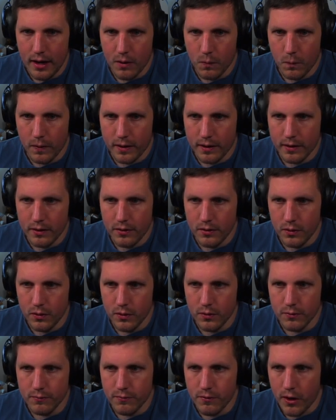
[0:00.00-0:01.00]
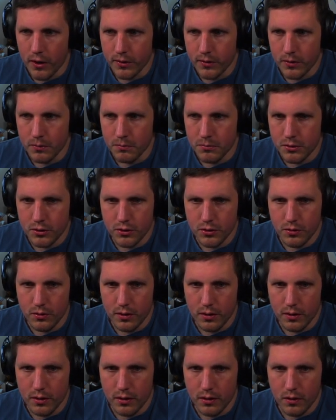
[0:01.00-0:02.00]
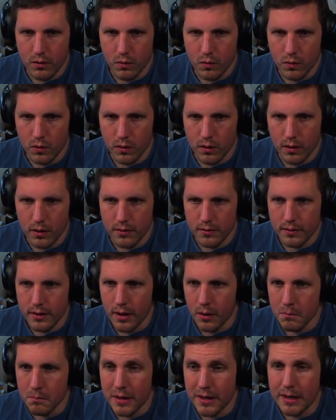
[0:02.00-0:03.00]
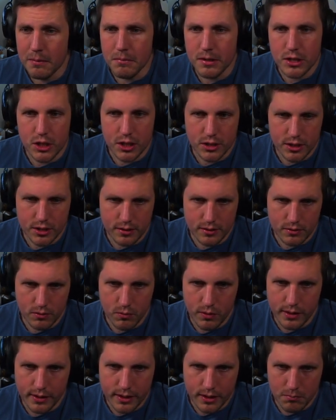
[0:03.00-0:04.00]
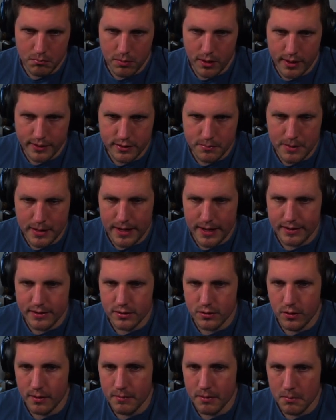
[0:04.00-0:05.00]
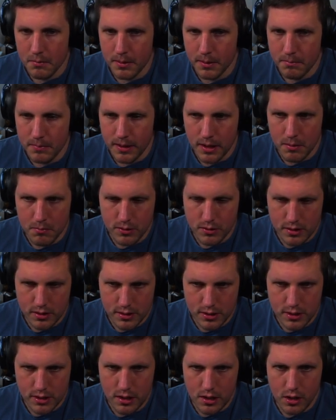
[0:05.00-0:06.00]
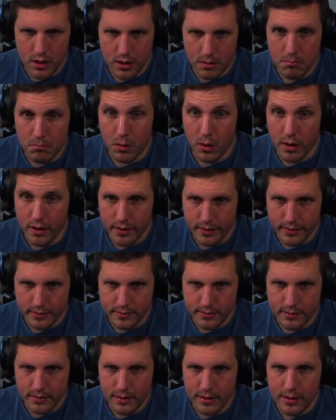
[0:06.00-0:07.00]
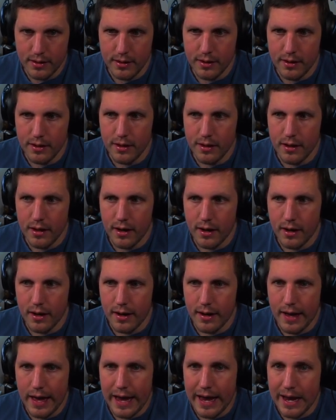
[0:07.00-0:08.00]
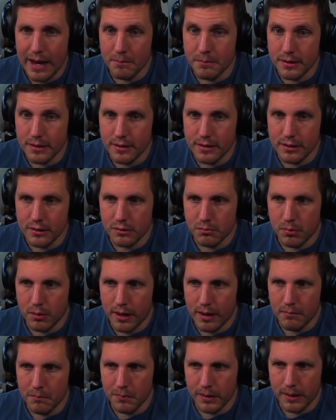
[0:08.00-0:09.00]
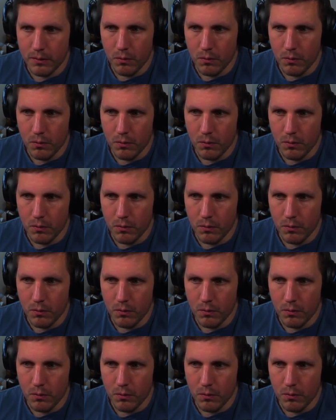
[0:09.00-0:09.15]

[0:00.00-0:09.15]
We're gonna do Volume Shooter, or no, Mini Magician is a really good bronze badge, so I'm gonna put Mini Magician on bronze. Amped is probably